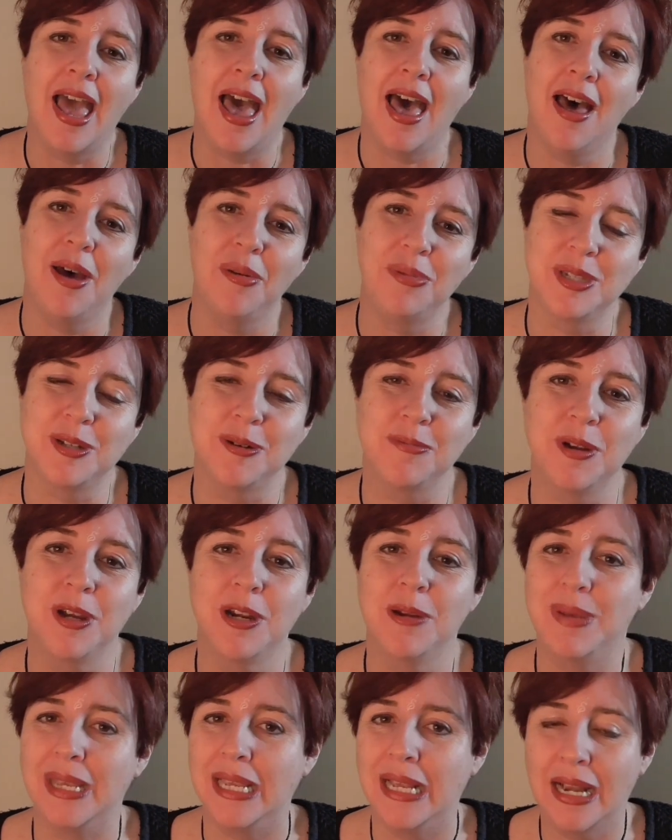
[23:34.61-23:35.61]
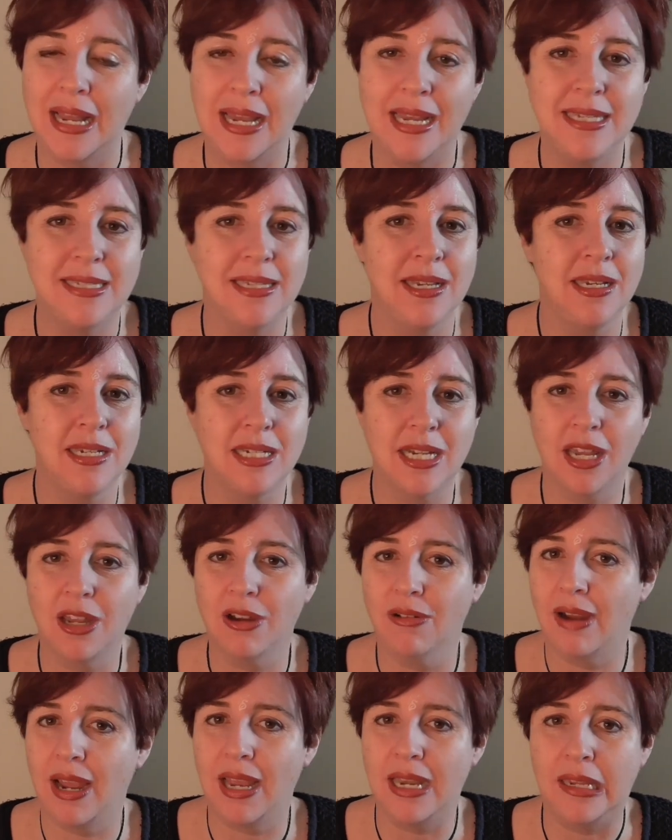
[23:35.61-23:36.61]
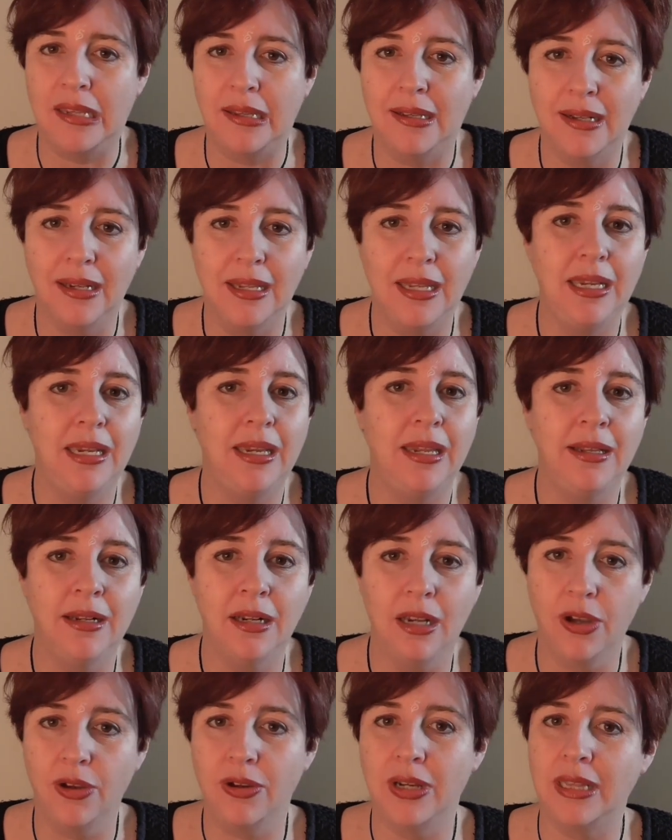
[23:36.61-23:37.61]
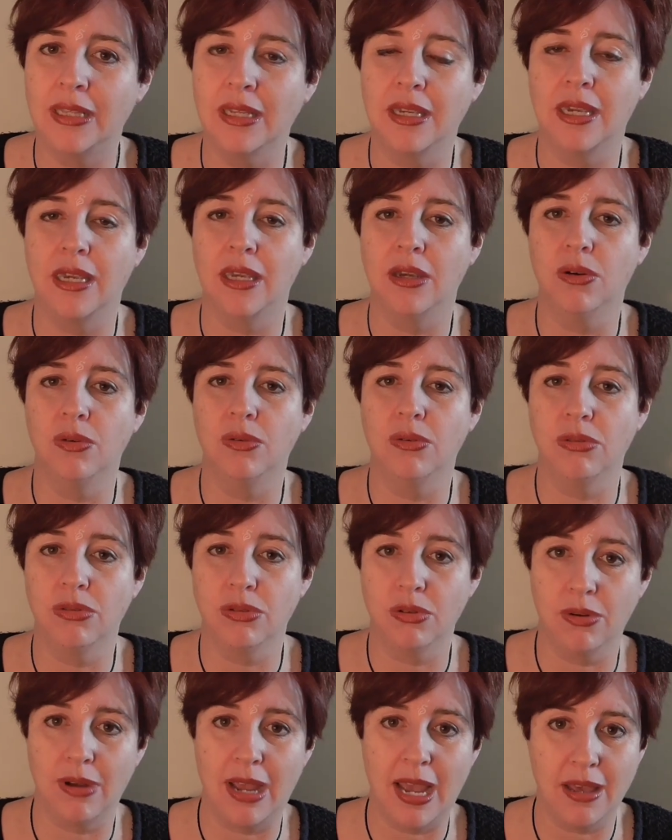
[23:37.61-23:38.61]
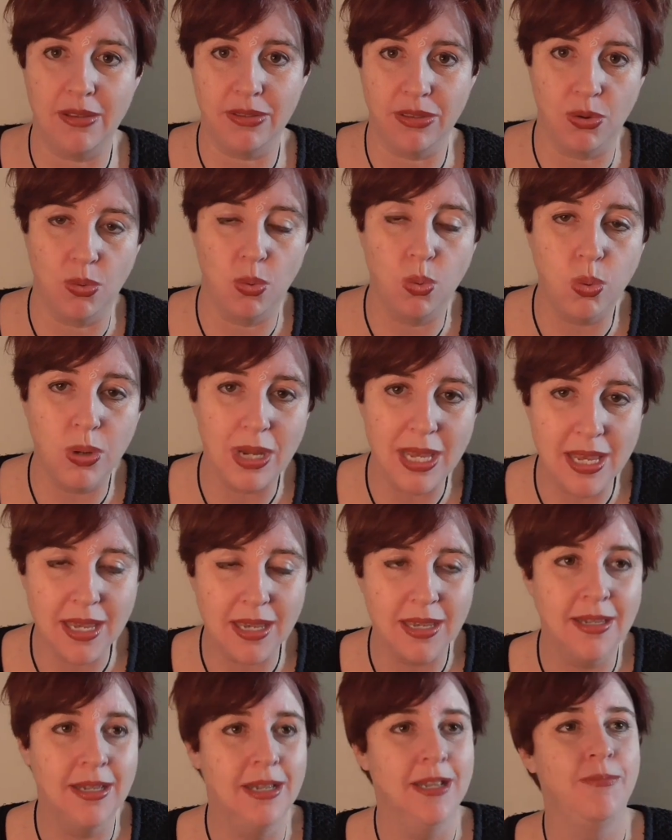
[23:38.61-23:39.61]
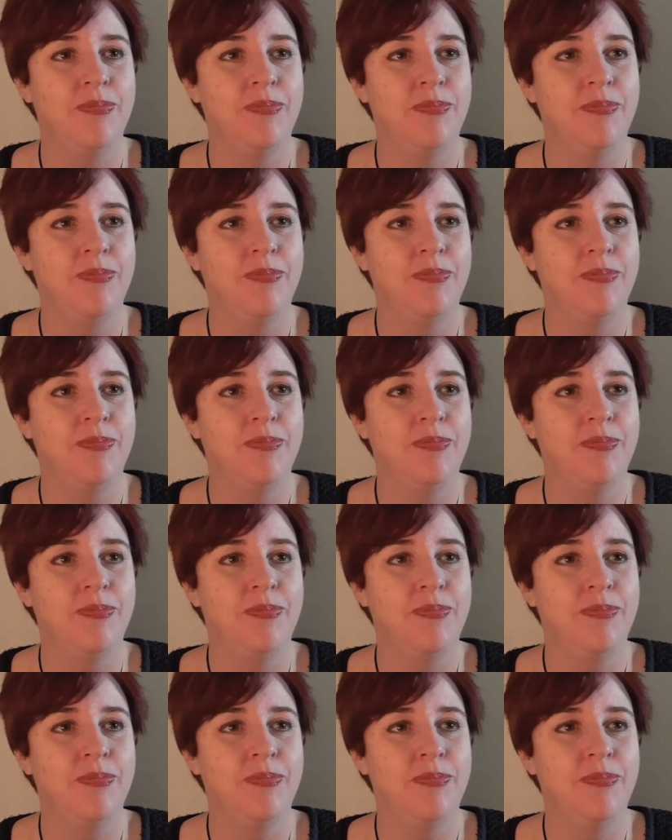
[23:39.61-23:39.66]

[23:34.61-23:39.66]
So I'm going to be glazing, decorating, cleaning, loading the kiln throughout the week.